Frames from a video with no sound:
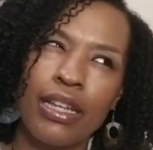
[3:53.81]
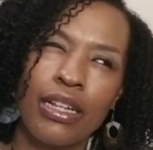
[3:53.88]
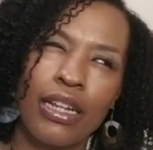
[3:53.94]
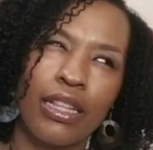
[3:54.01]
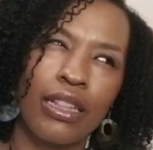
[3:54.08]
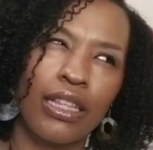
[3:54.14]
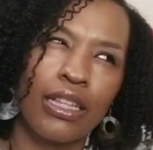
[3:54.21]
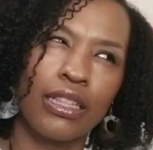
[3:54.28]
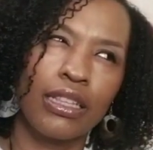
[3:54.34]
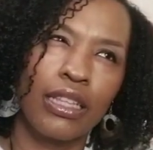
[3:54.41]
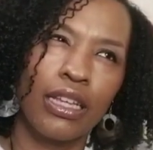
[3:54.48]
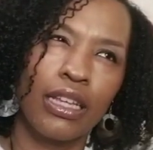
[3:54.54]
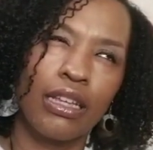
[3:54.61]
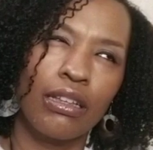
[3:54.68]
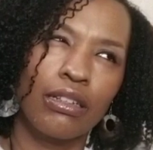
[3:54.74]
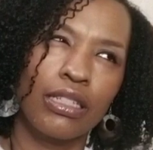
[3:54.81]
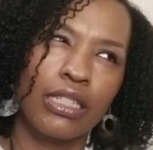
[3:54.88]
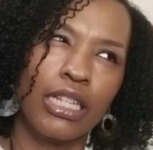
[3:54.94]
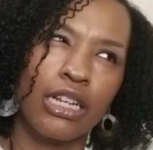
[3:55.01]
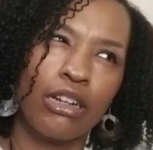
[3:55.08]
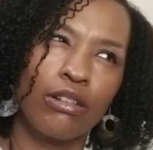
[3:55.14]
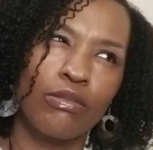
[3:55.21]
and I think the
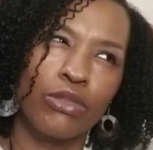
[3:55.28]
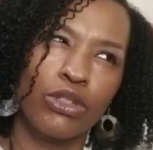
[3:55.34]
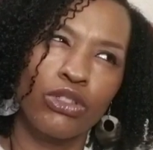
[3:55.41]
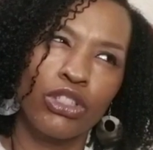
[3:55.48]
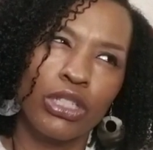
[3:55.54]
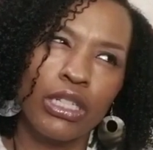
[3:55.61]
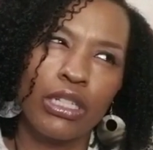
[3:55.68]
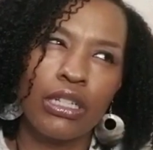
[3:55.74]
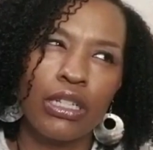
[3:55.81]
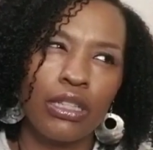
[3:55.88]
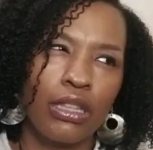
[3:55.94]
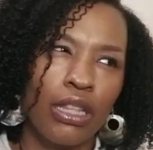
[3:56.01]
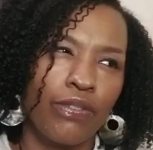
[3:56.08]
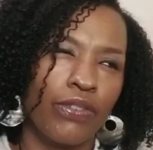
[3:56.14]
Terra Mucha,